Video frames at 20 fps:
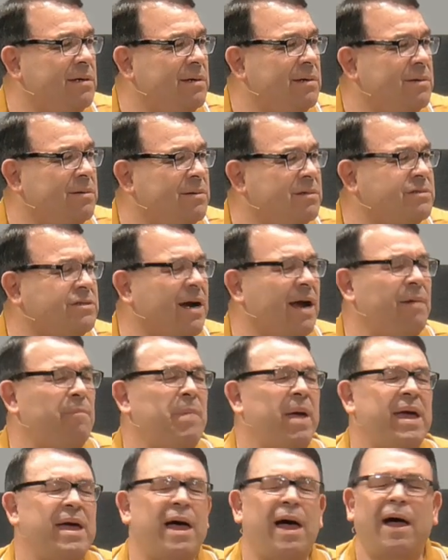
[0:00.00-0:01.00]
We're trying to
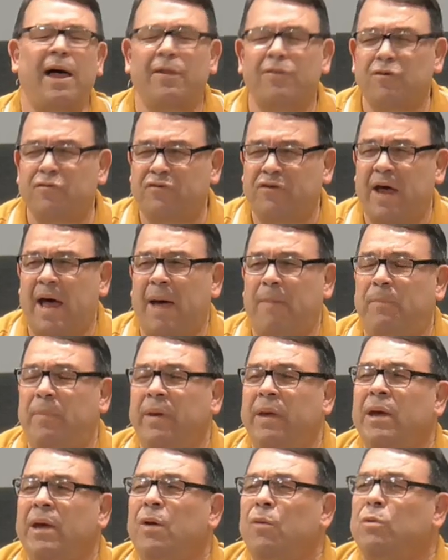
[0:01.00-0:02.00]
make others happy.
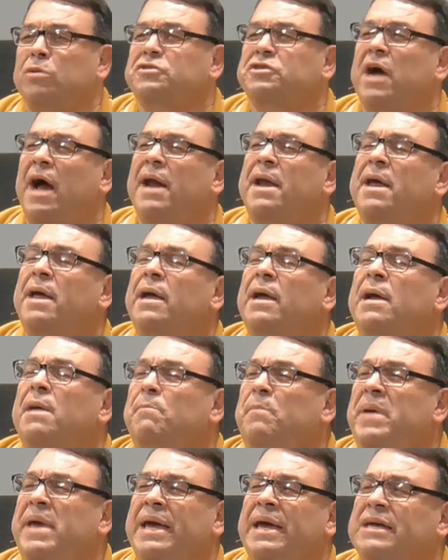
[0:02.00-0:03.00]
We're trying to
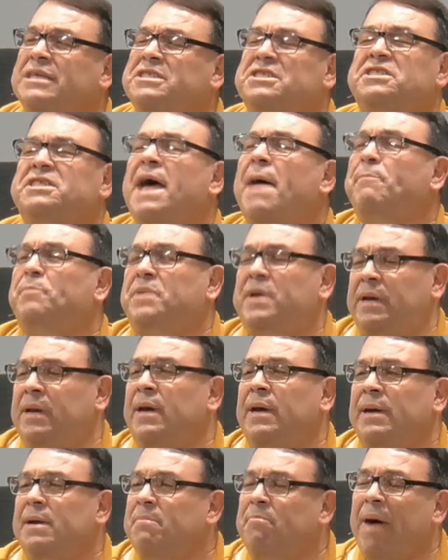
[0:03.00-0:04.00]
be accepted
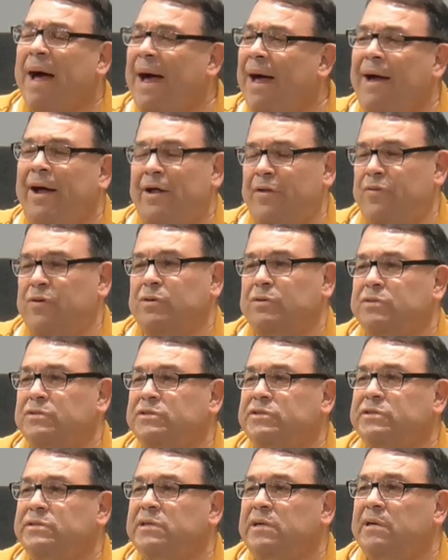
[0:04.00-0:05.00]
by others.
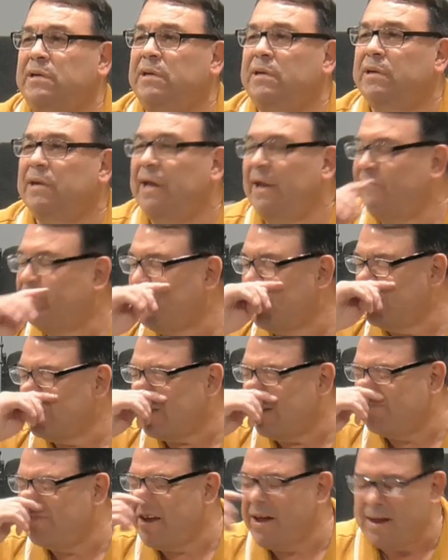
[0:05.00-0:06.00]
And folks,
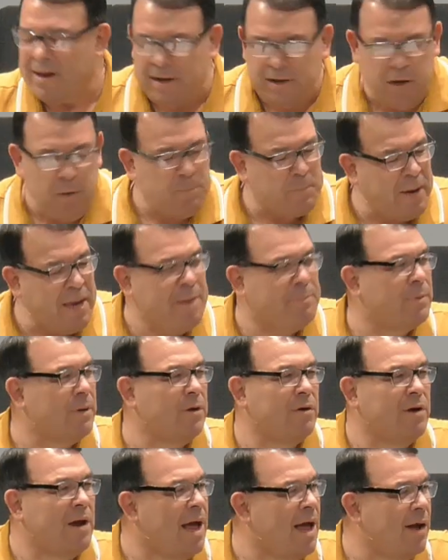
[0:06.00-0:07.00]
I'm telling you, people are
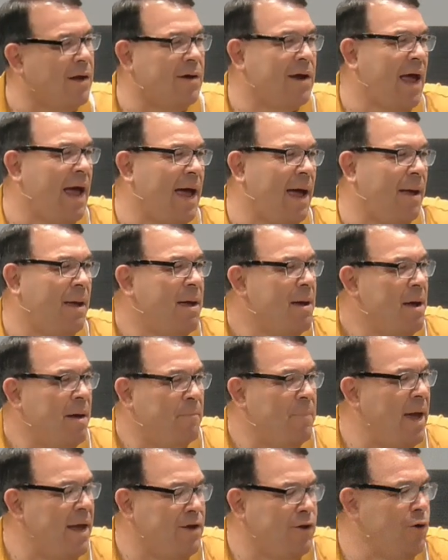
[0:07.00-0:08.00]
not going to ha-
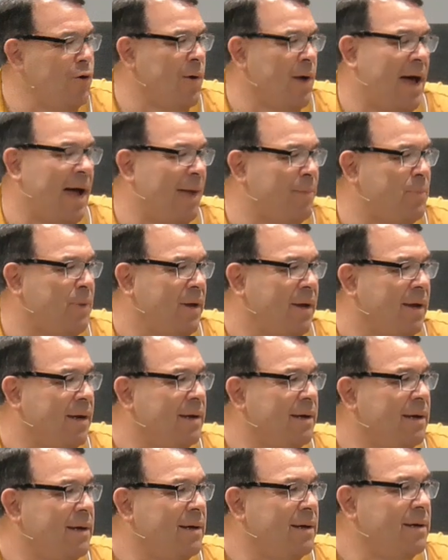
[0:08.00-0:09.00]
make you happy.
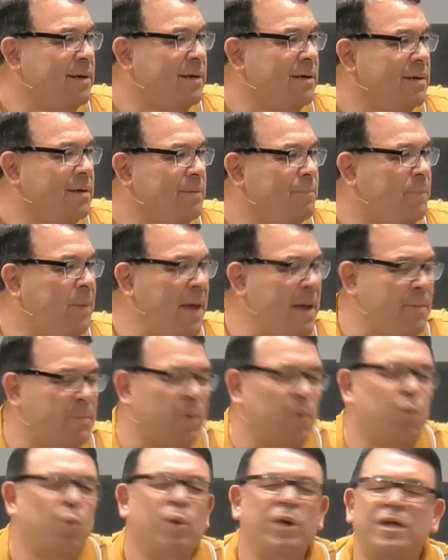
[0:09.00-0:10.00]

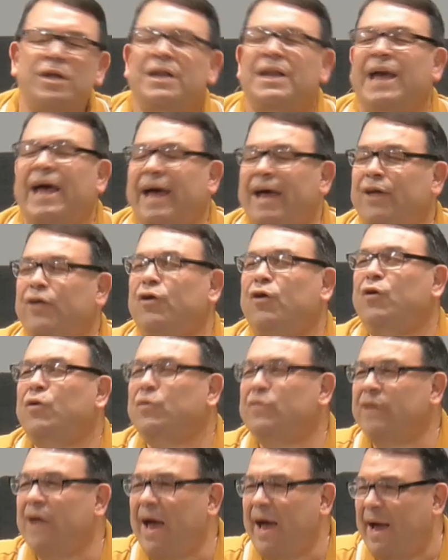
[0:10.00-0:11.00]
People will let you
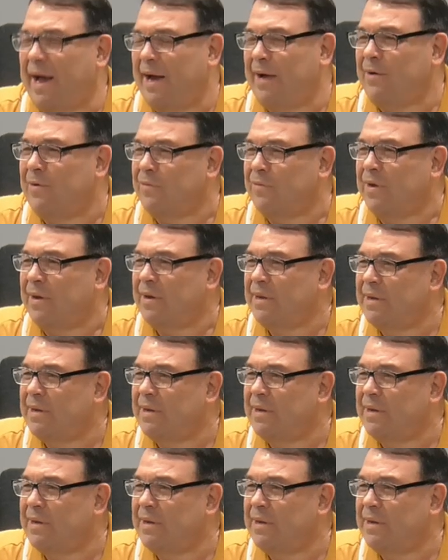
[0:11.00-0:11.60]
down.